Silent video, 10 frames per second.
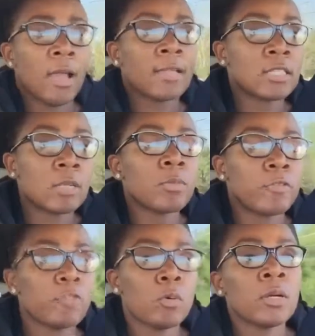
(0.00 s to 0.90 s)
said
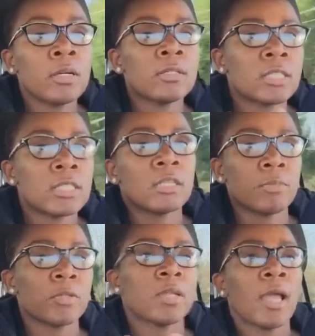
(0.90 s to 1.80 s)
before,
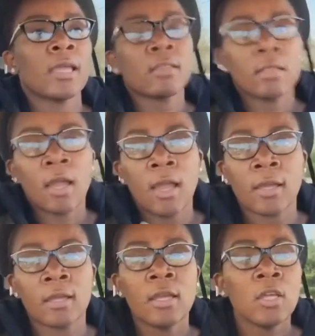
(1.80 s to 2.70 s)
December
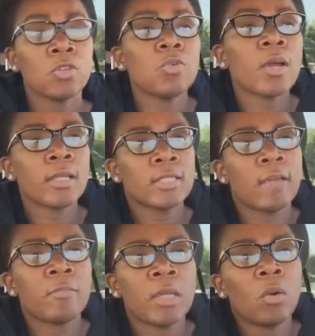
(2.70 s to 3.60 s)
9th, you guys
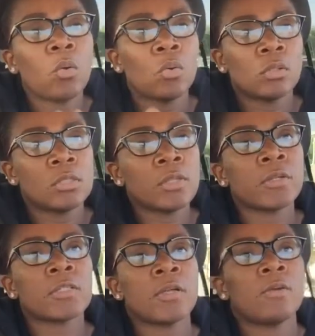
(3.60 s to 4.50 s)
have me all to
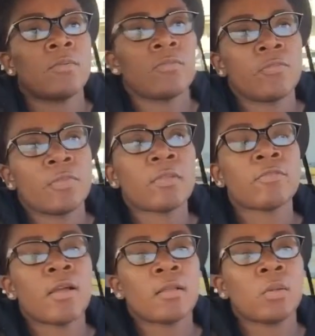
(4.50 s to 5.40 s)
yourself the
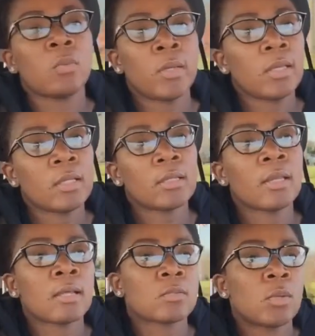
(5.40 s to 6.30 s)
following week, the
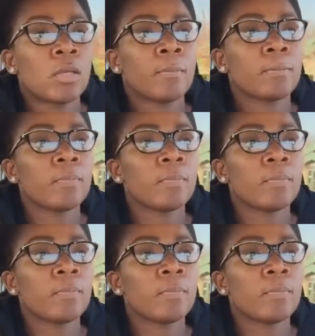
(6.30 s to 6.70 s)
next week.